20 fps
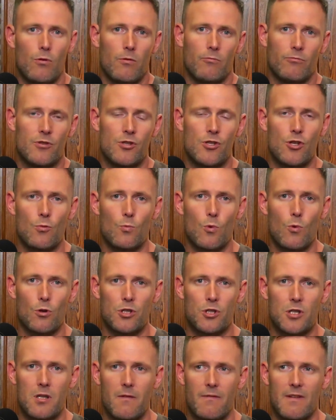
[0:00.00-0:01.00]
resume
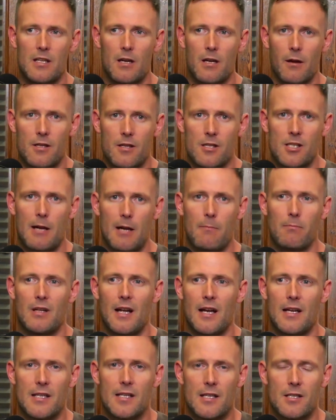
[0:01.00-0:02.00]
watching your video in the same
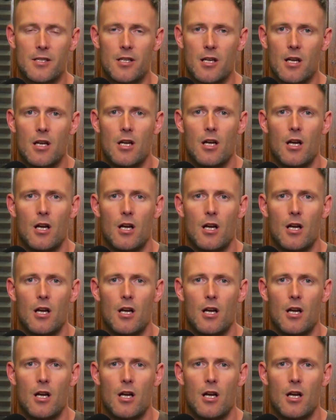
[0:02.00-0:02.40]
place, that's a